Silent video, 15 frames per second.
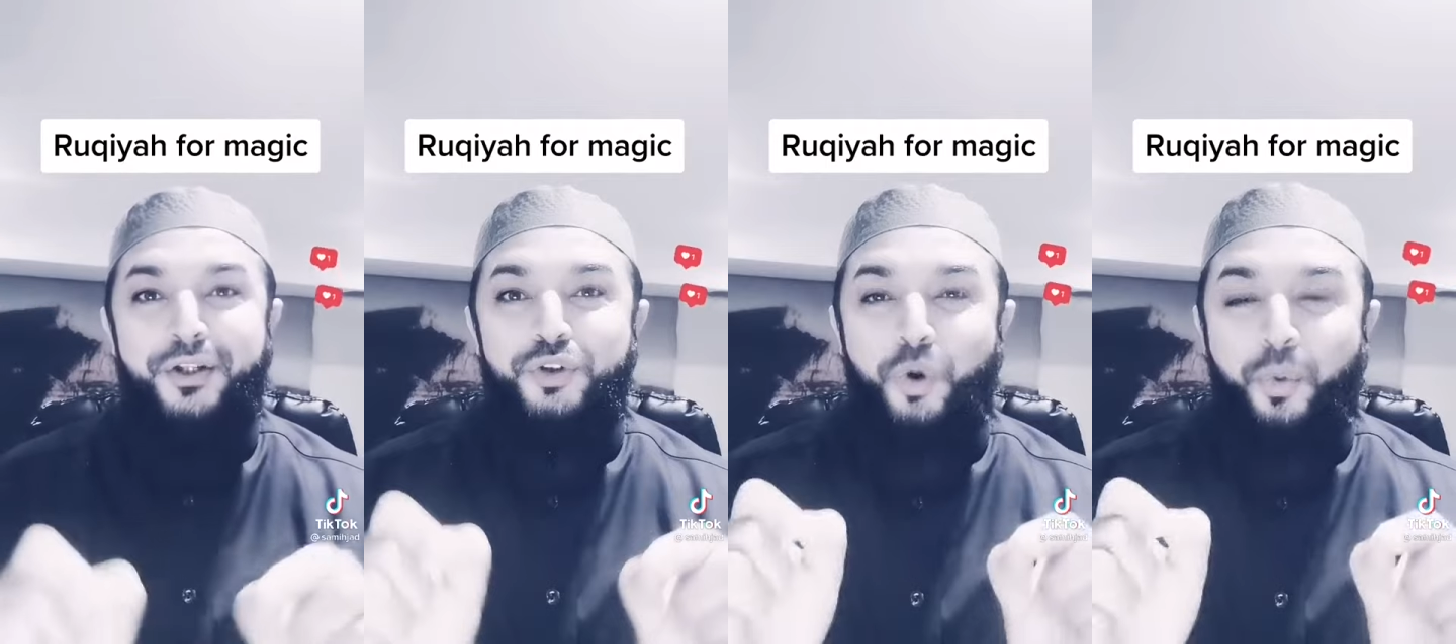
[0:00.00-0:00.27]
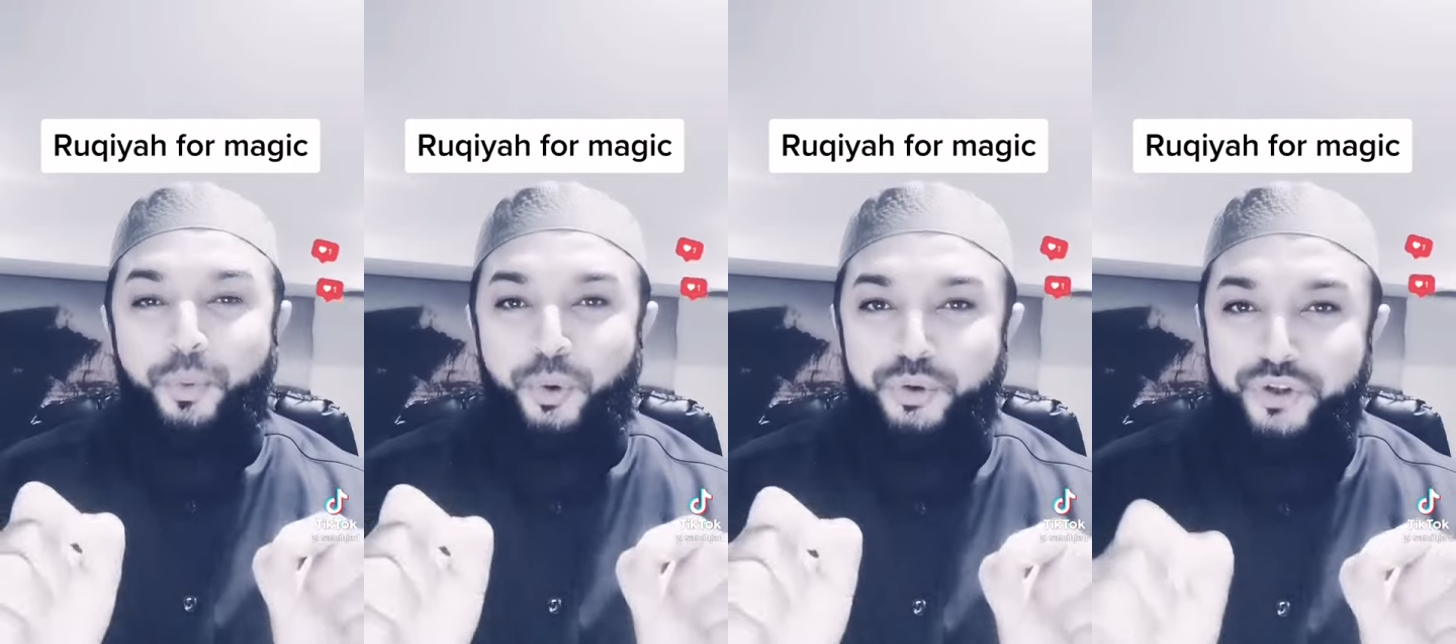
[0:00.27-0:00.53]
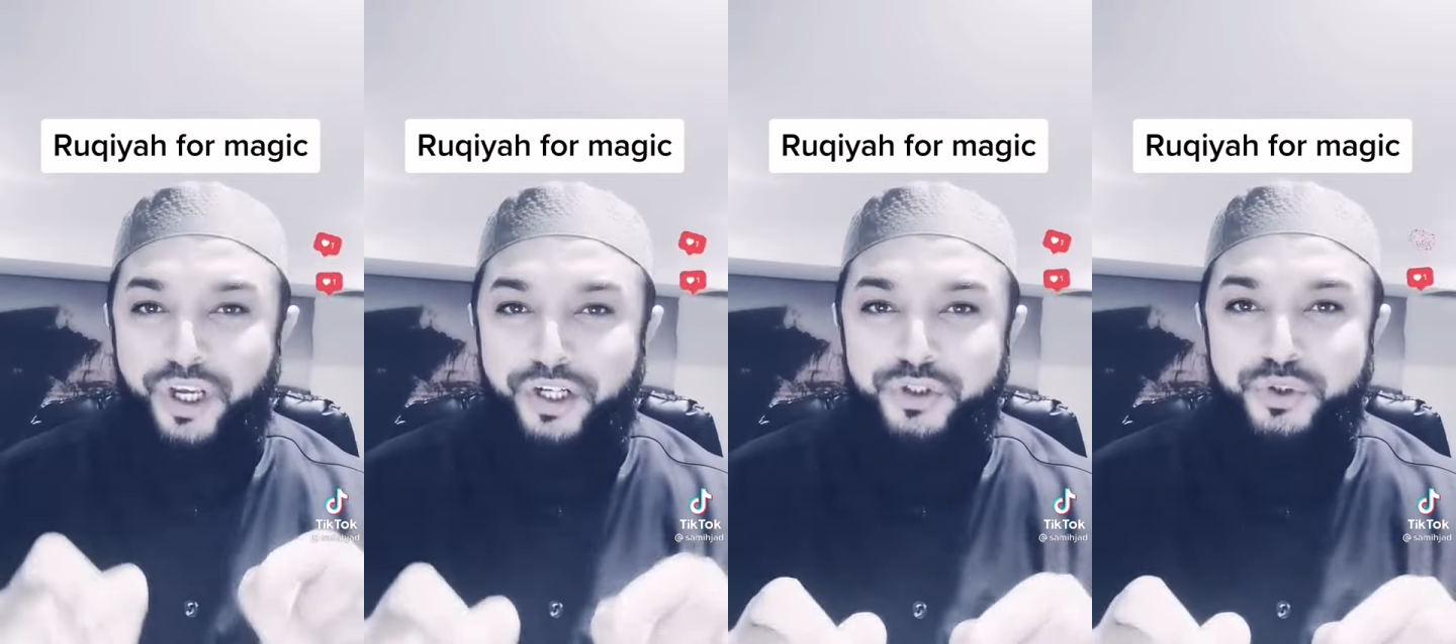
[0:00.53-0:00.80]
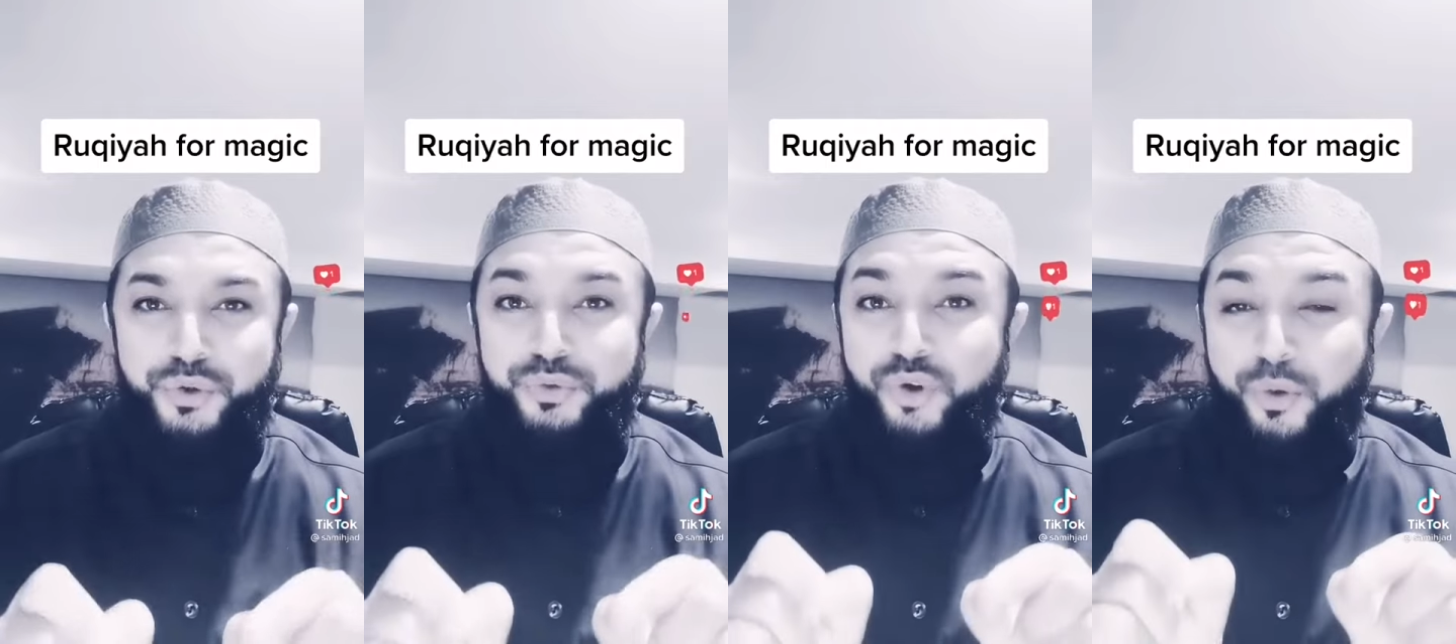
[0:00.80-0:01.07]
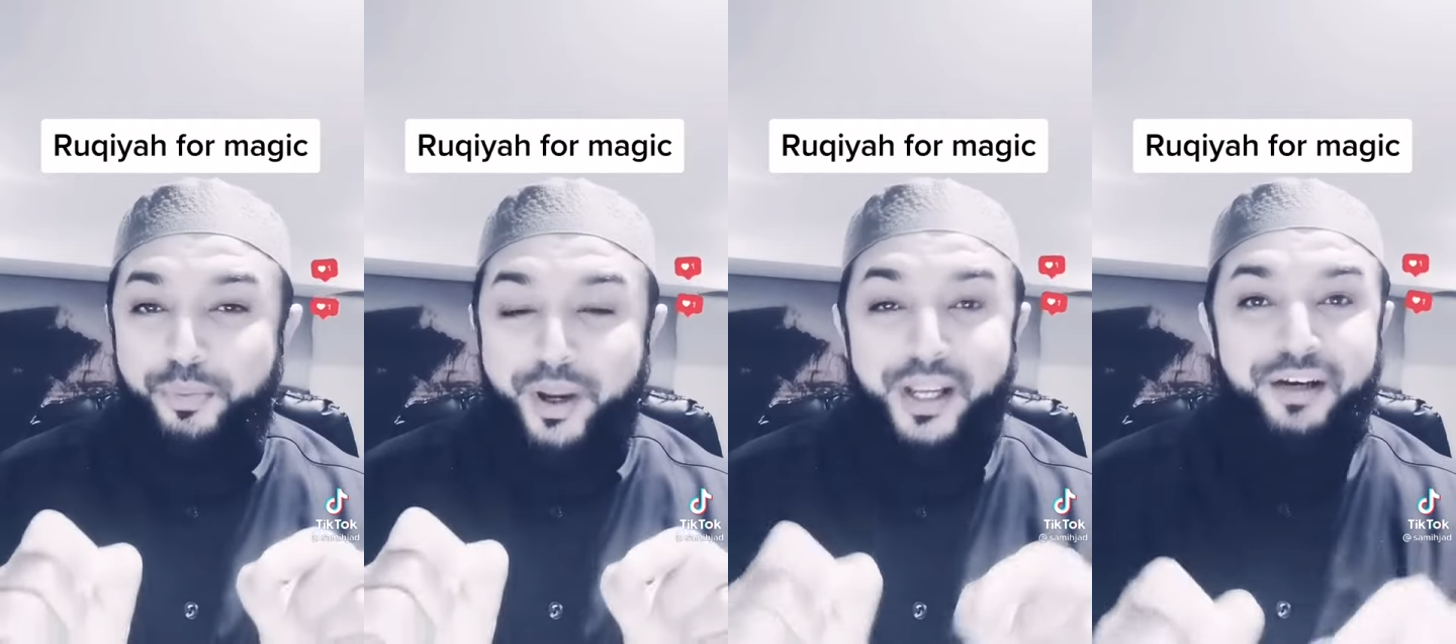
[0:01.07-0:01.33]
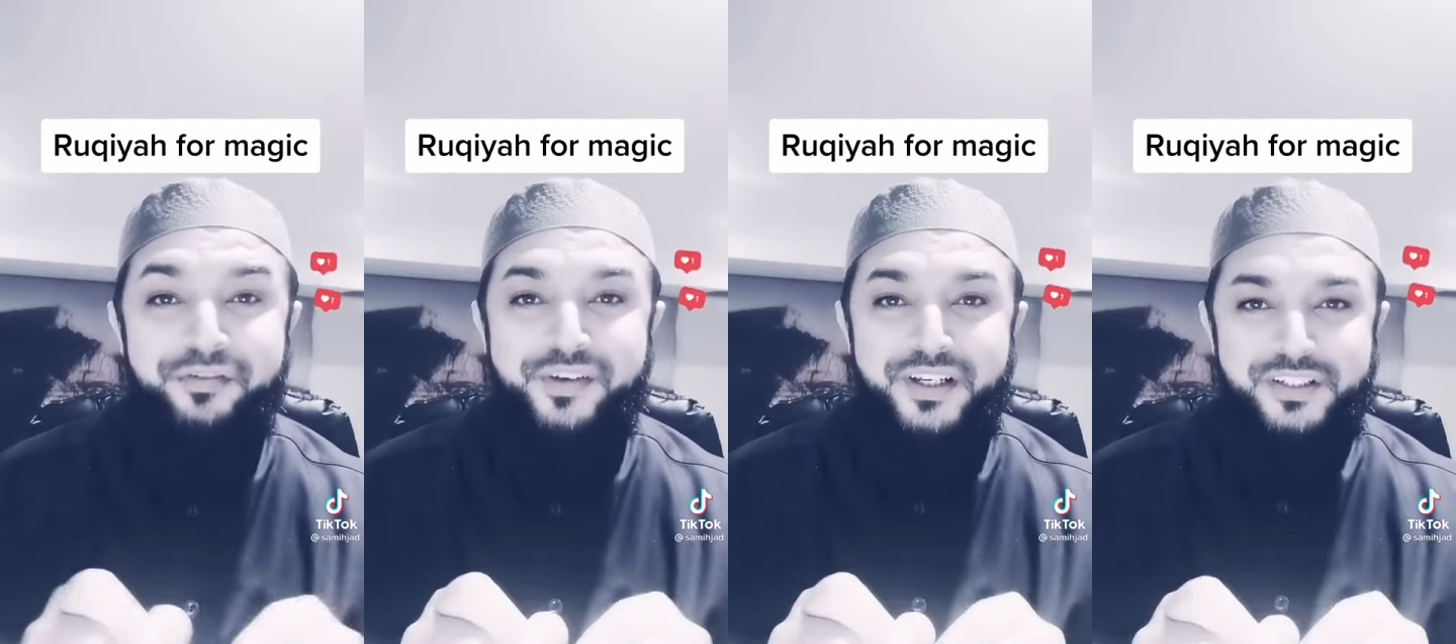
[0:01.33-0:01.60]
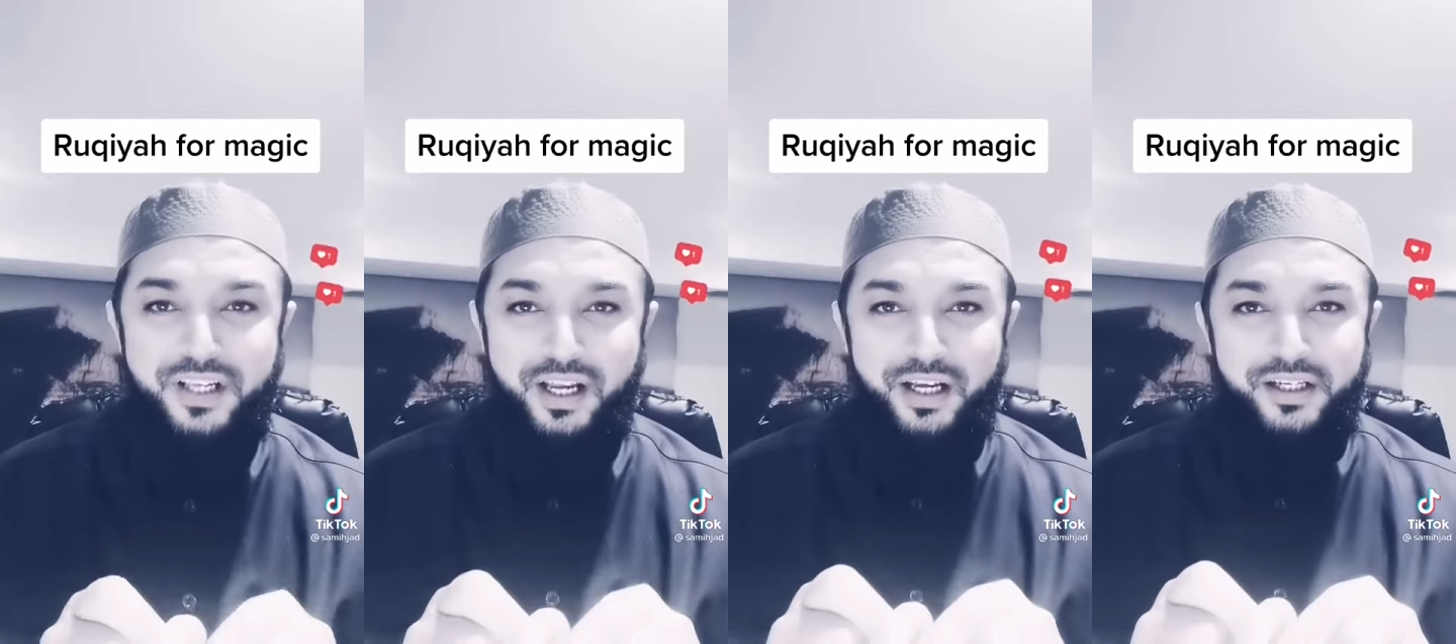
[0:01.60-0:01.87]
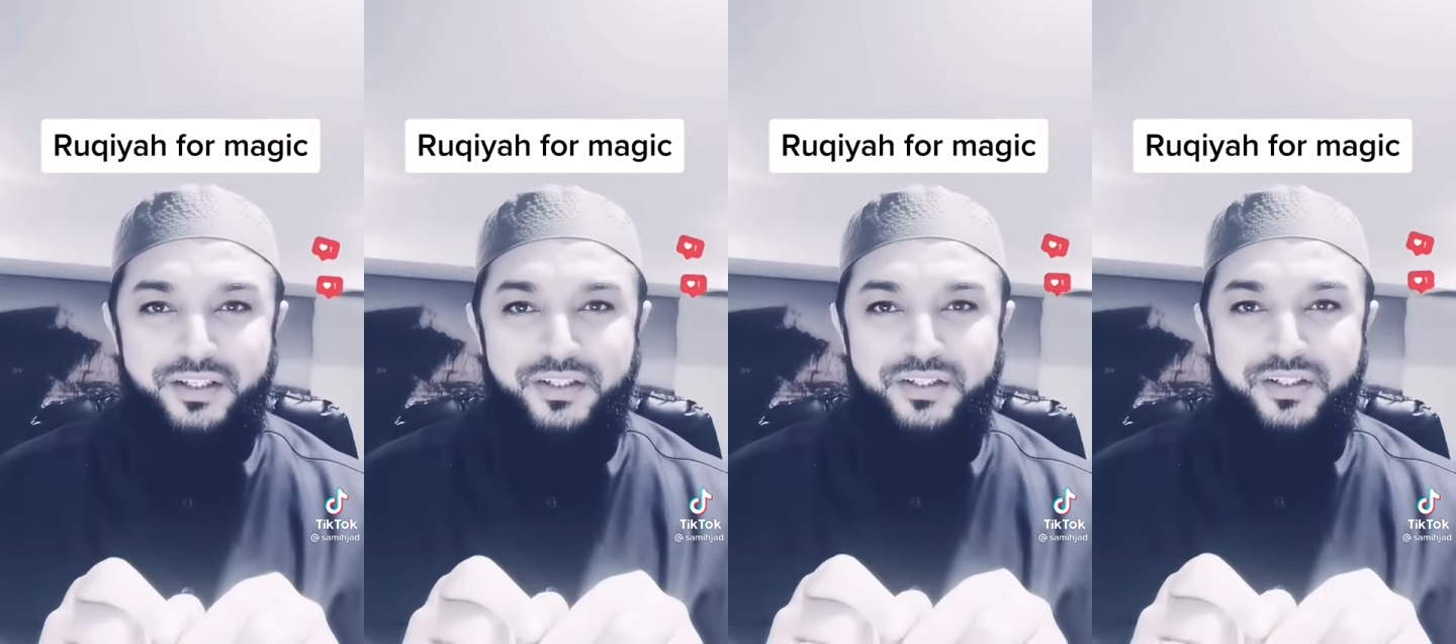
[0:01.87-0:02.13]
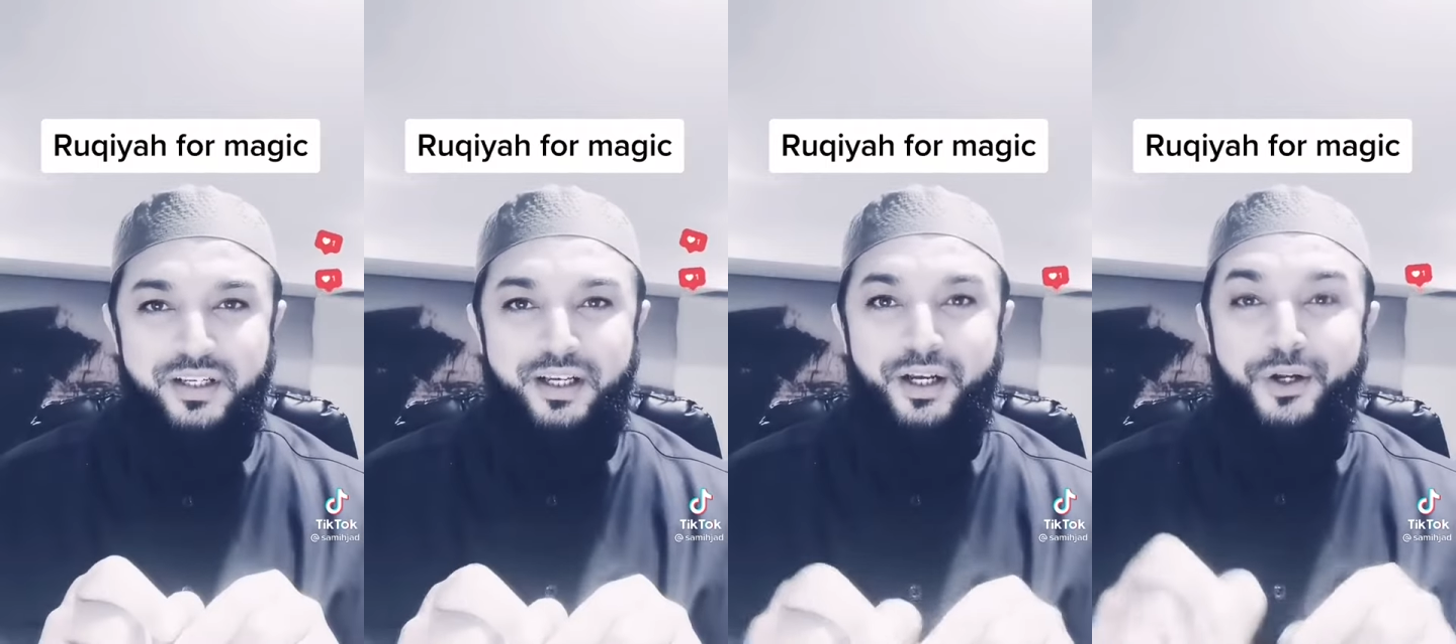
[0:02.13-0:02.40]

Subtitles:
to protect you from envious eyes,